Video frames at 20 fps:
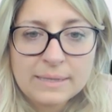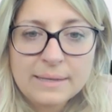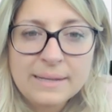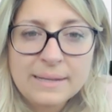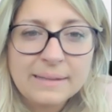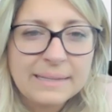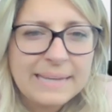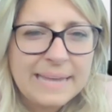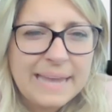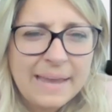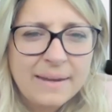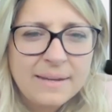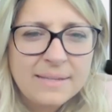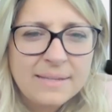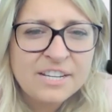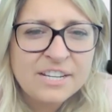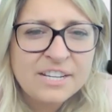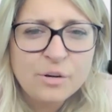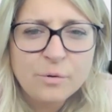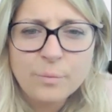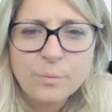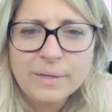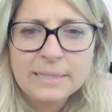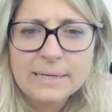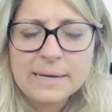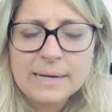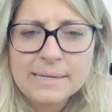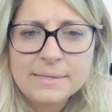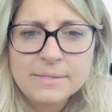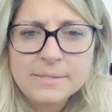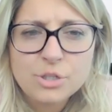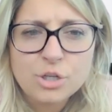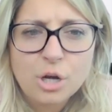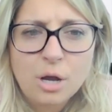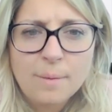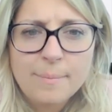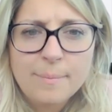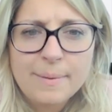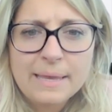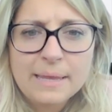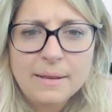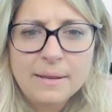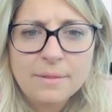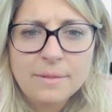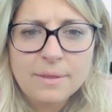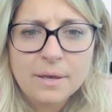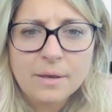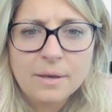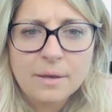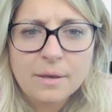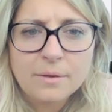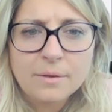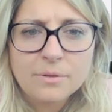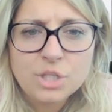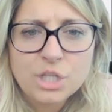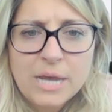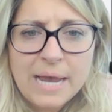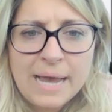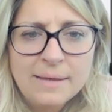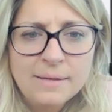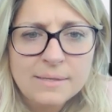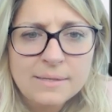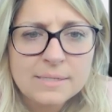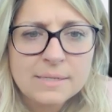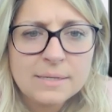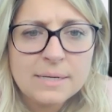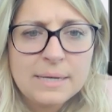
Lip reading: And Leanne has done a really nice job in the chat,